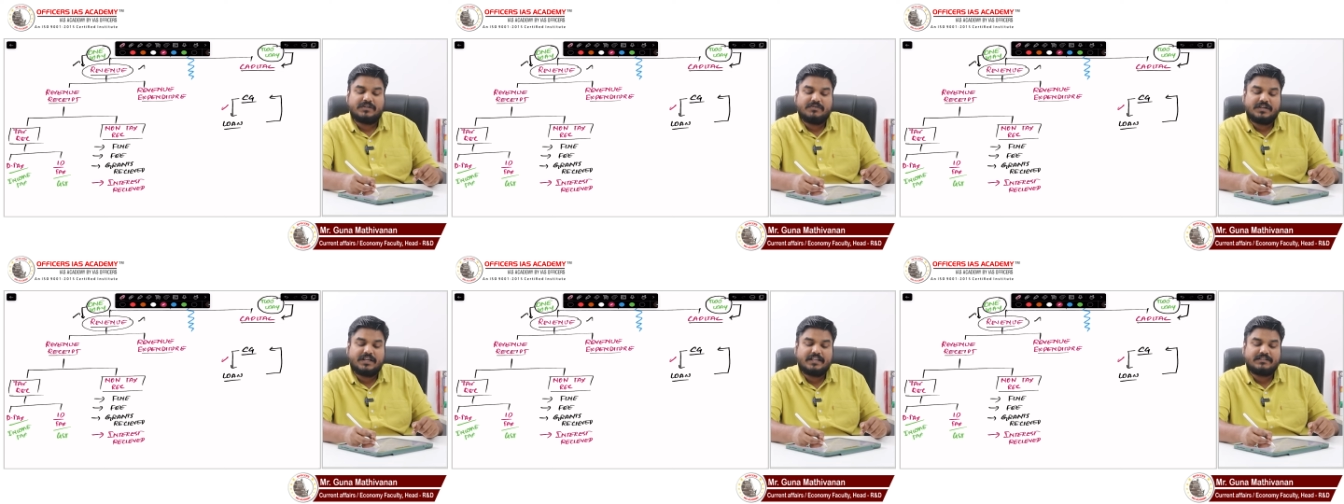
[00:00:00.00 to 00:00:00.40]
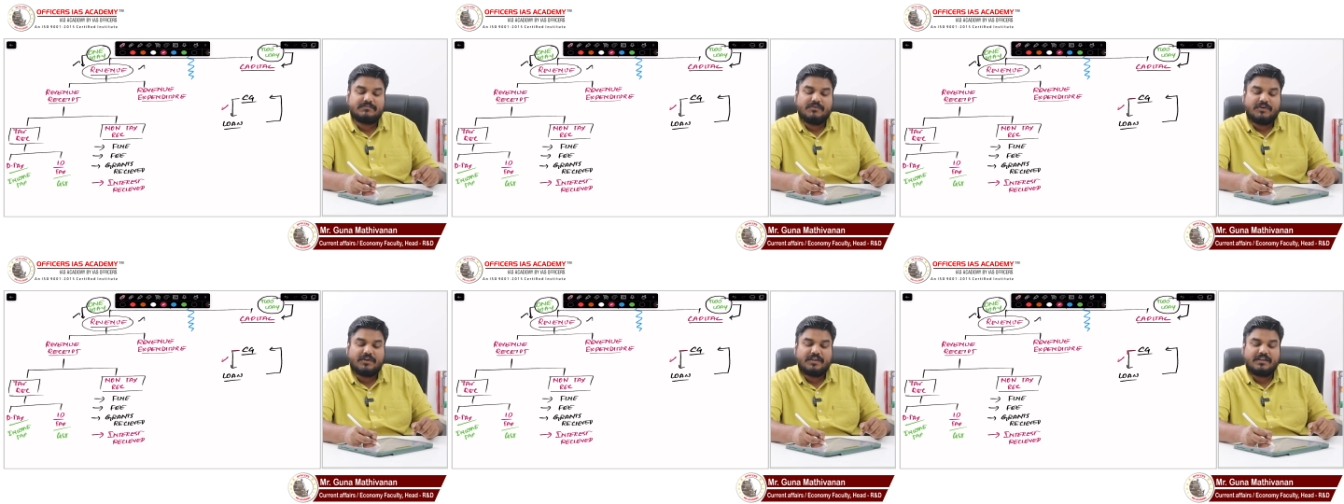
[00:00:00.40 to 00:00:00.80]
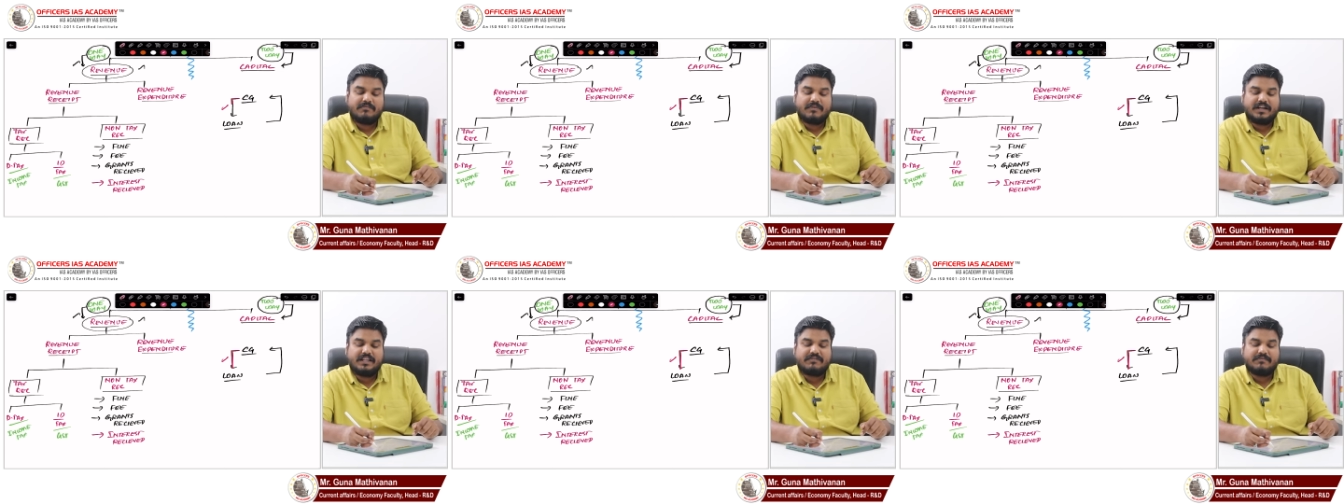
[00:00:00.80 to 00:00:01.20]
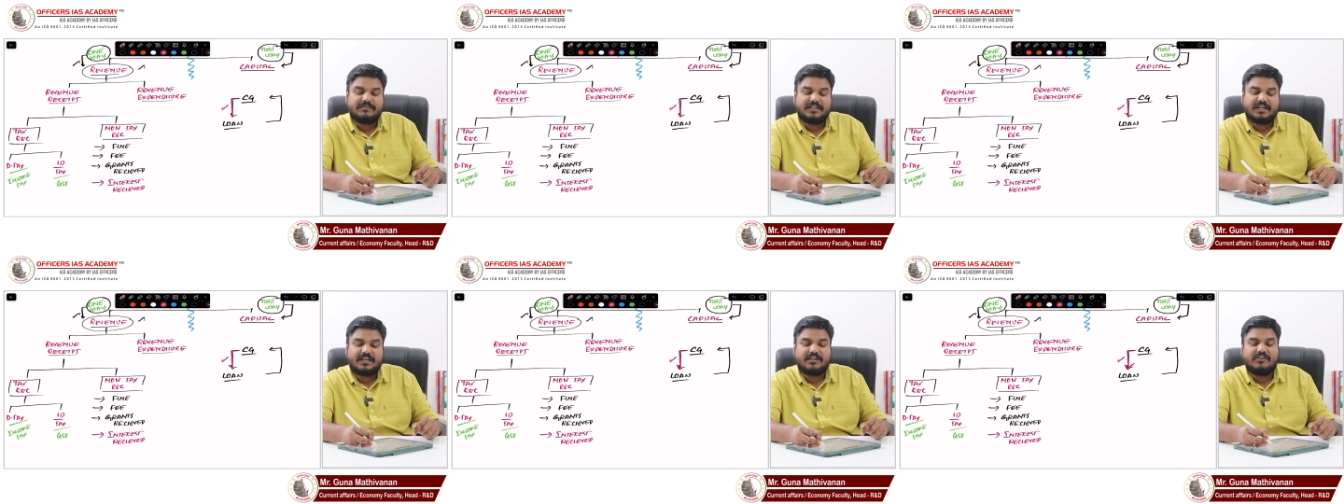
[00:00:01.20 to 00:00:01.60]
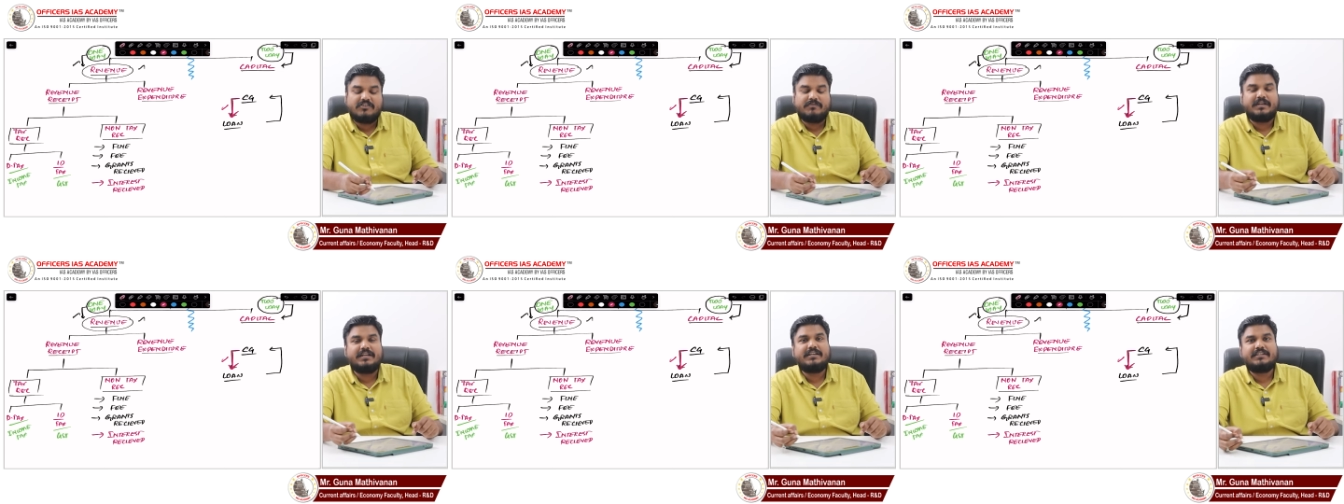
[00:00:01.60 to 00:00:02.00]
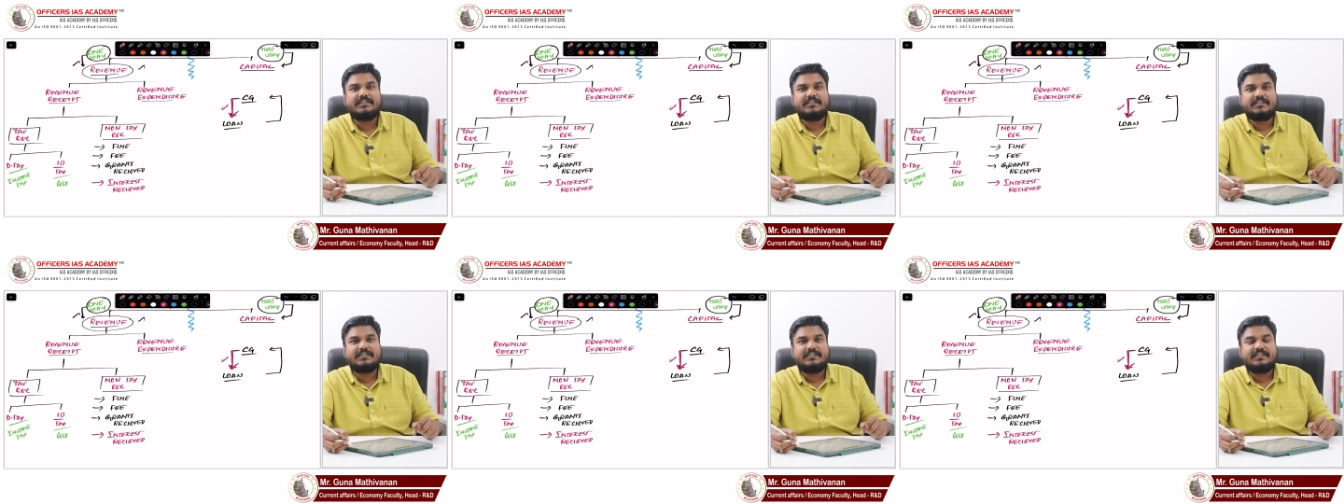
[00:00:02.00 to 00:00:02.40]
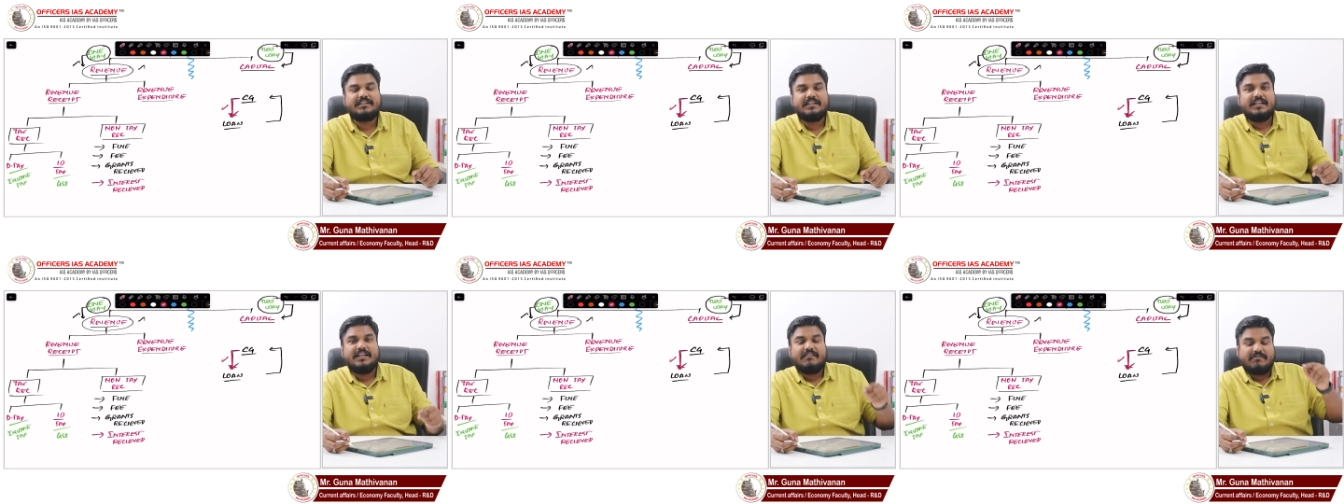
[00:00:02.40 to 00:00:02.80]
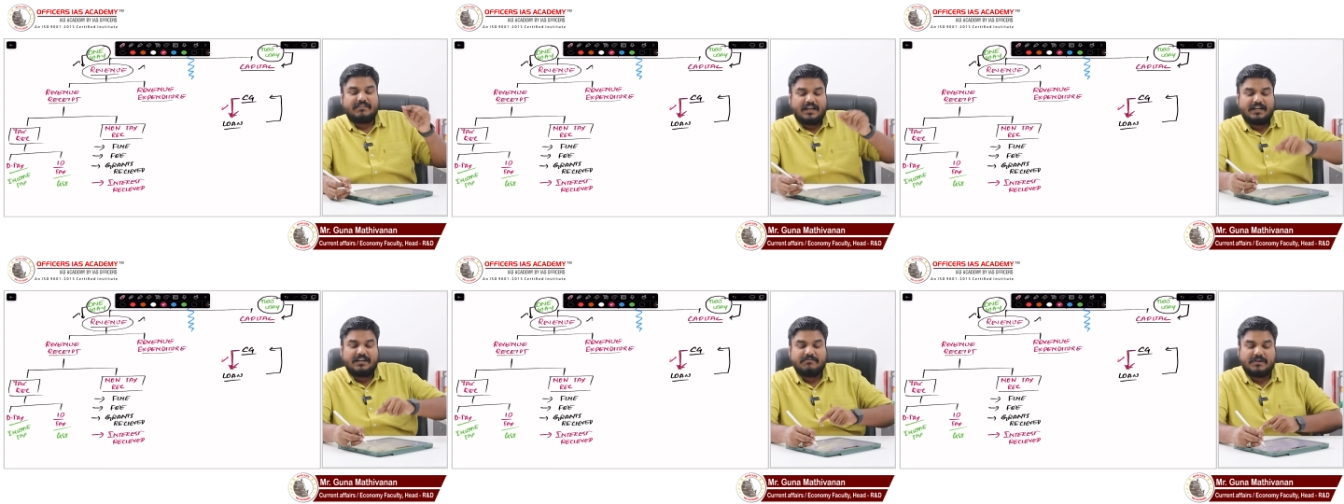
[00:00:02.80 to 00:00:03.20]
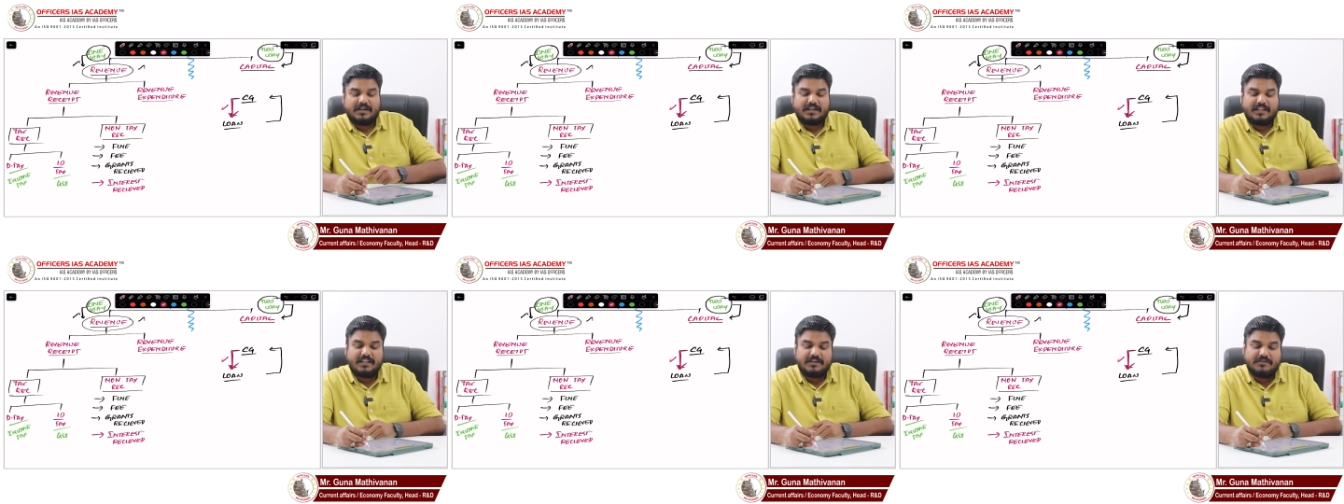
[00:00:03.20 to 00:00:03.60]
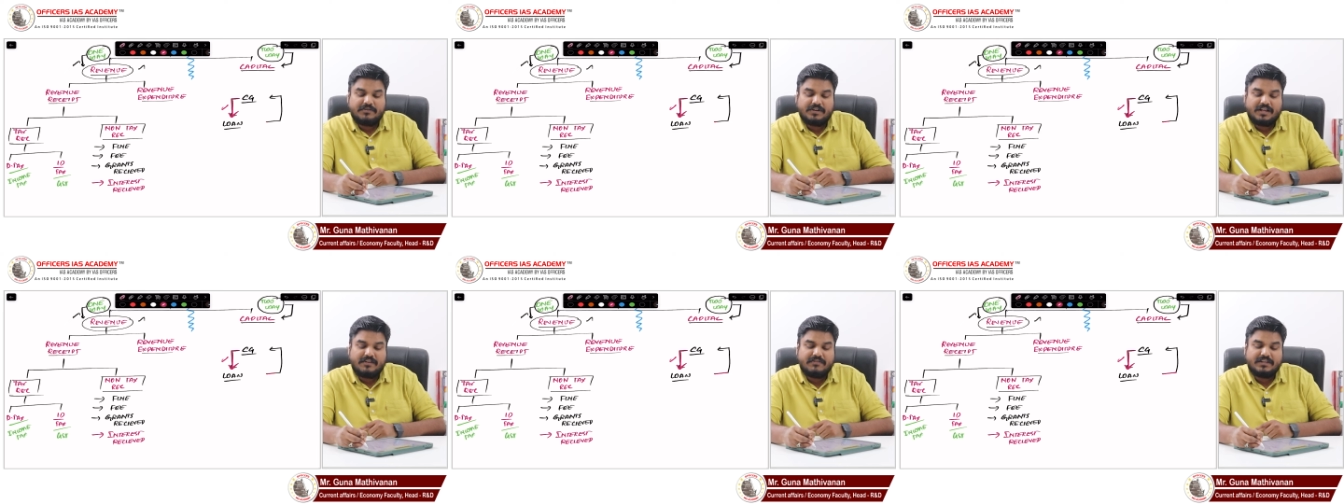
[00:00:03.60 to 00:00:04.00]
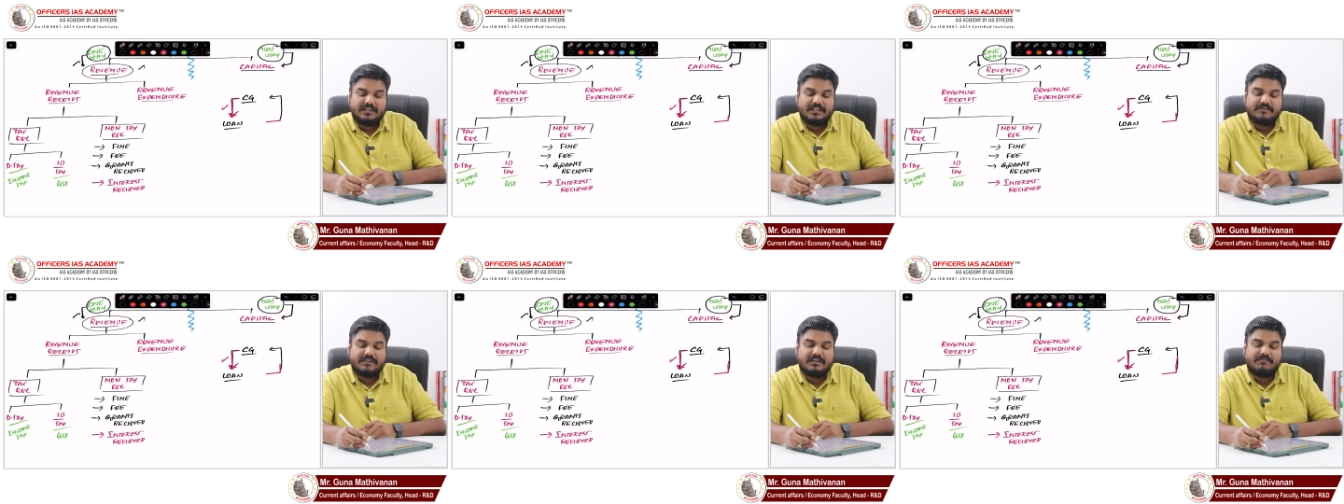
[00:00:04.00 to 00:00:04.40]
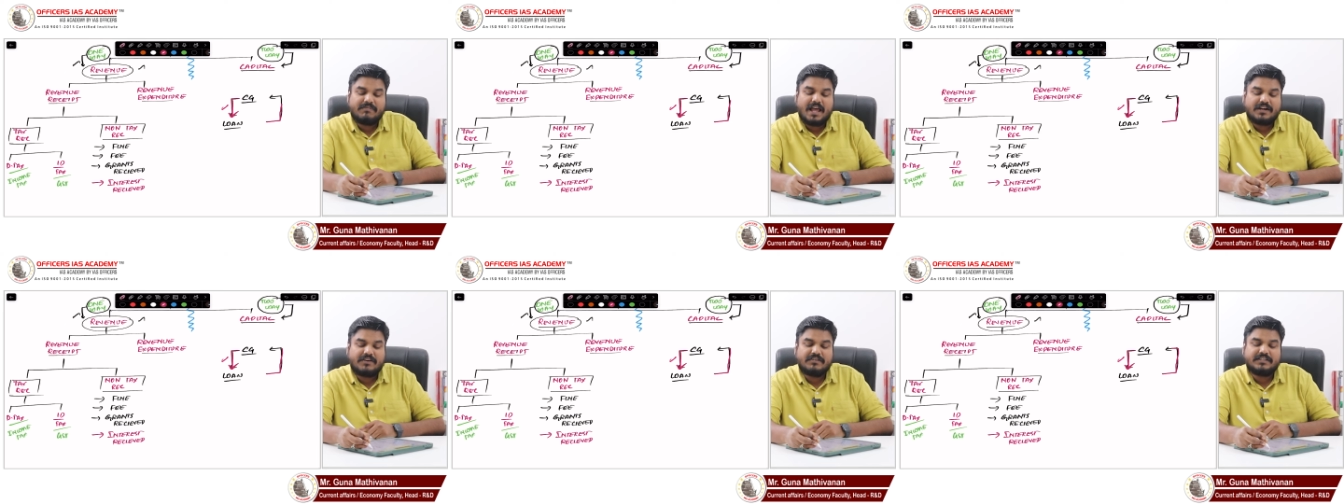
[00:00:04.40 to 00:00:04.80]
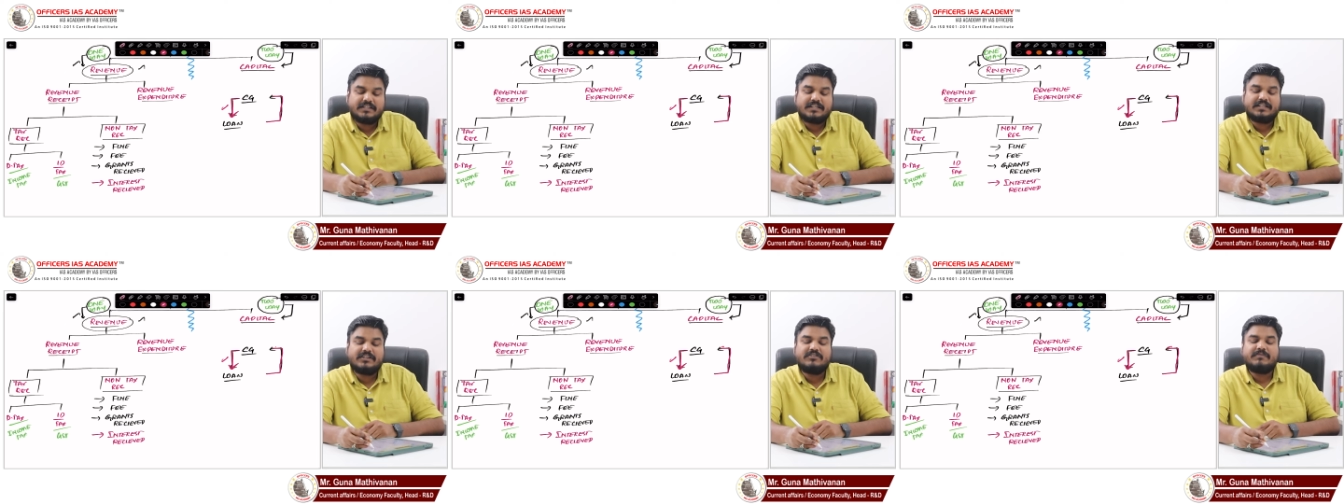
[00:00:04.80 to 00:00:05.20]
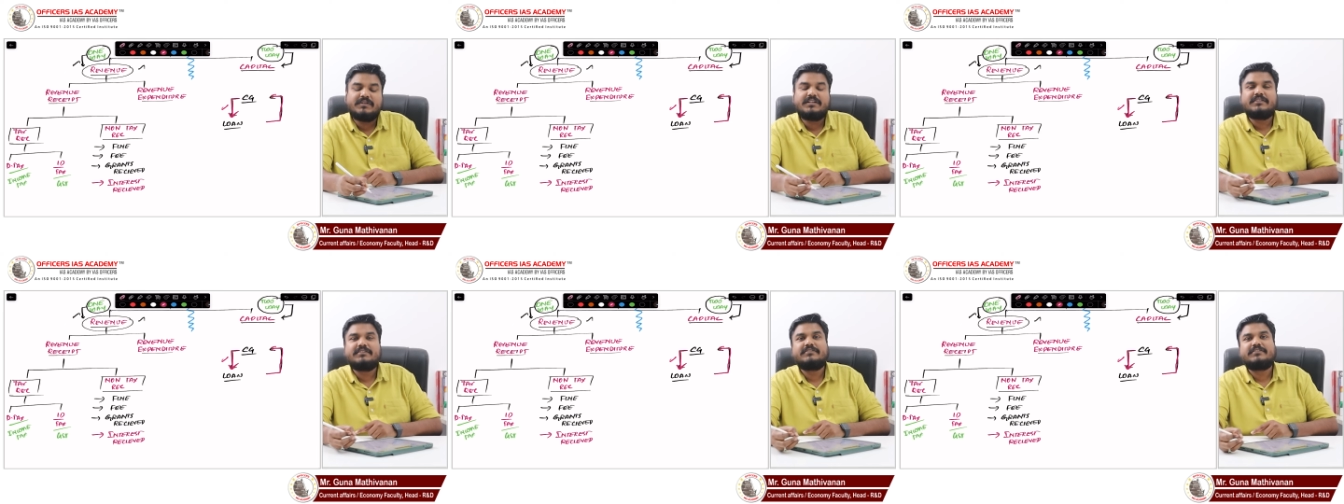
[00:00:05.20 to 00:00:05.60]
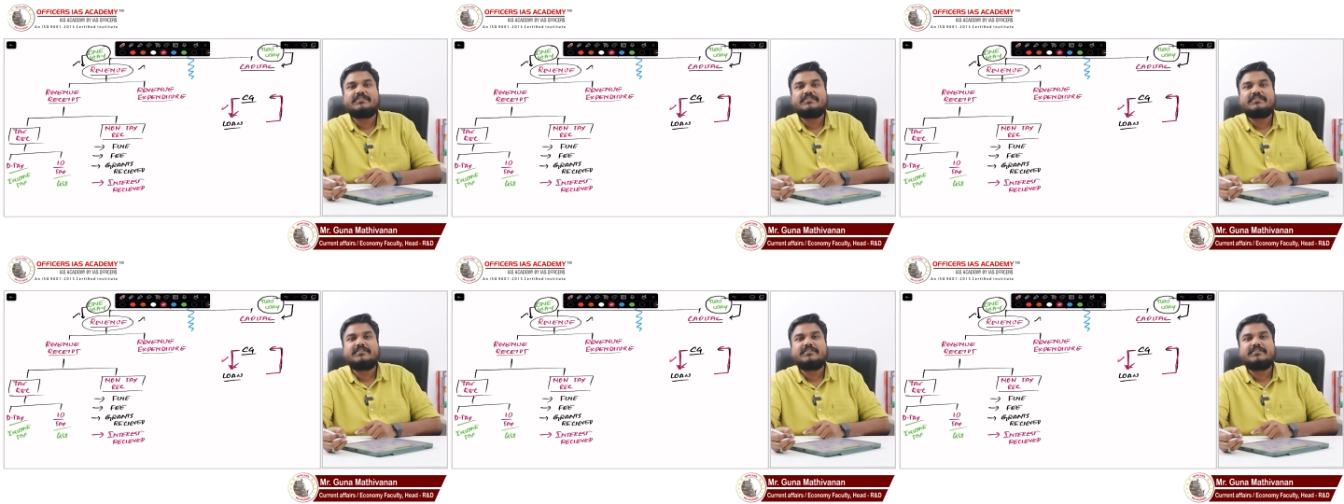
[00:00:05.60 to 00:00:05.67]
Guna is borrowing money from central government that money Guna will give it back to central government.